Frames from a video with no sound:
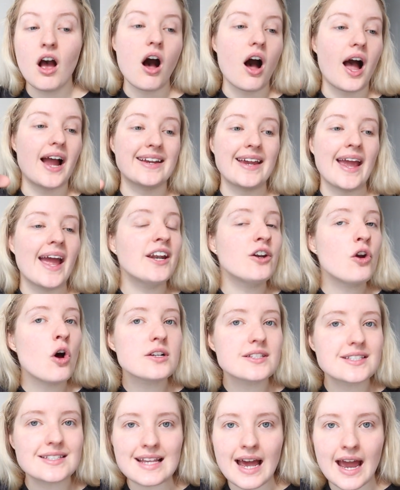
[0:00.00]
I
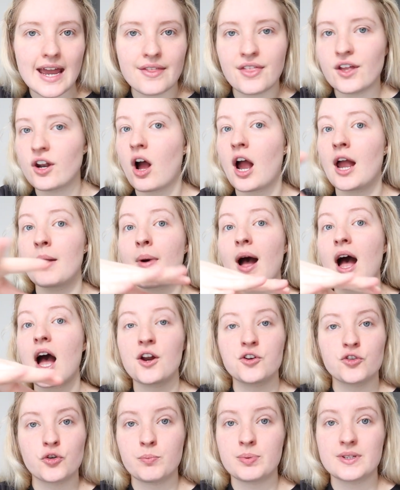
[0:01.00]
cannot say that I'm one
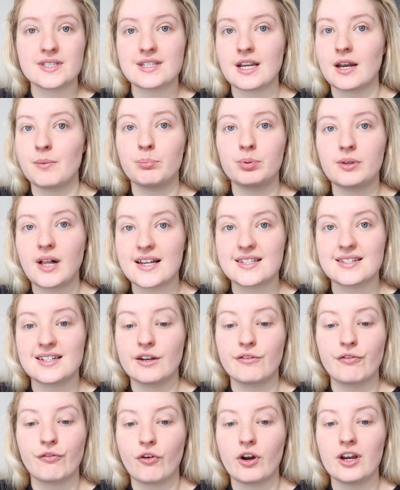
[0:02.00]
hundred percent
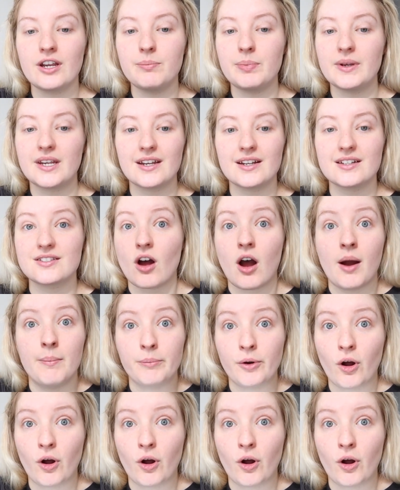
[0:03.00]
plastic free because I'm